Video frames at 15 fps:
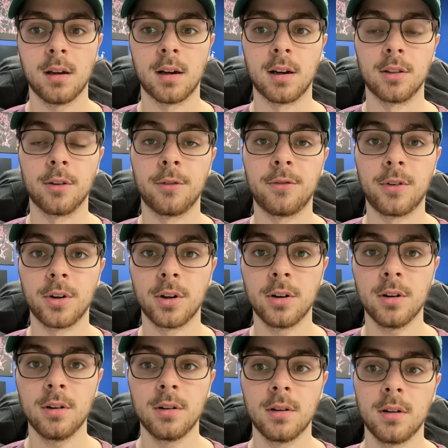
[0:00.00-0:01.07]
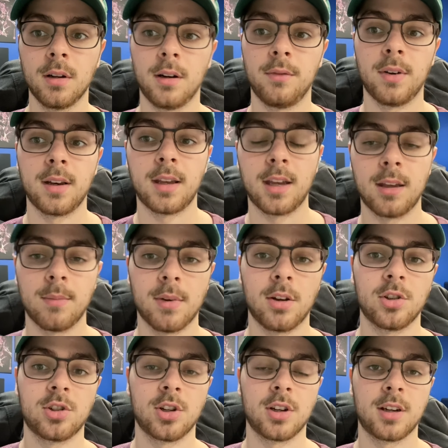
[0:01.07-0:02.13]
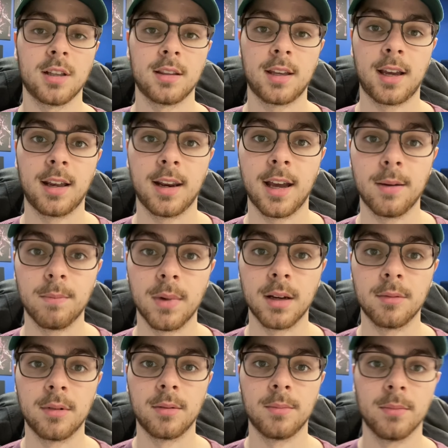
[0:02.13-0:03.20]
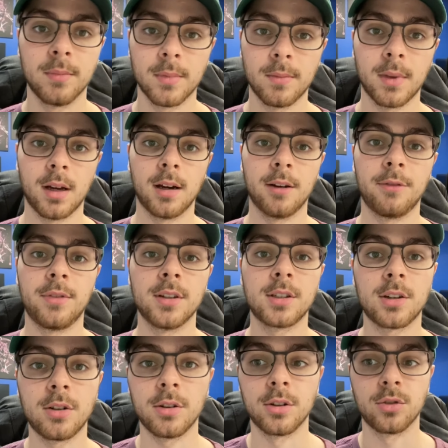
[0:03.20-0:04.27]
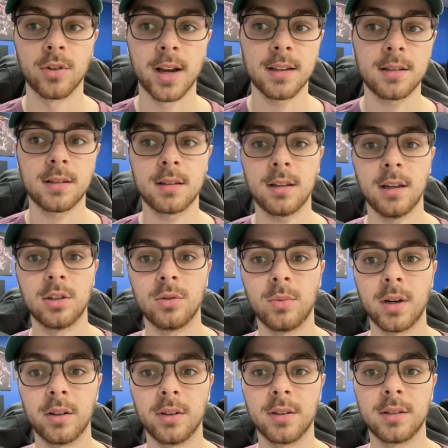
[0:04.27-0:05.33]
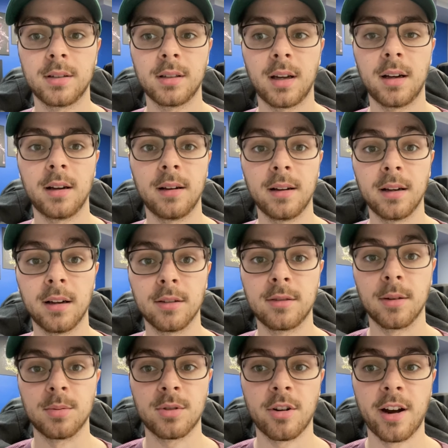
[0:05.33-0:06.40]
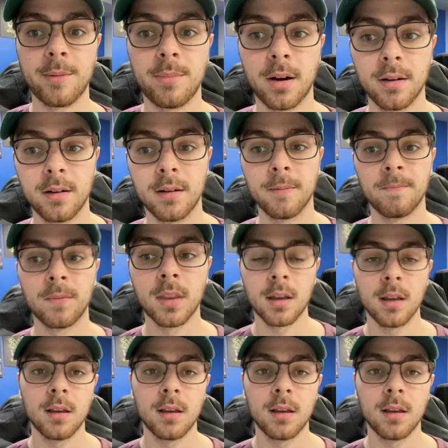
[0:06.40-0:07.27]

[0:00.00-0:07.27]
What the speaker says: The footer of any email should contain at minimum physical address as well as a not subscribe button.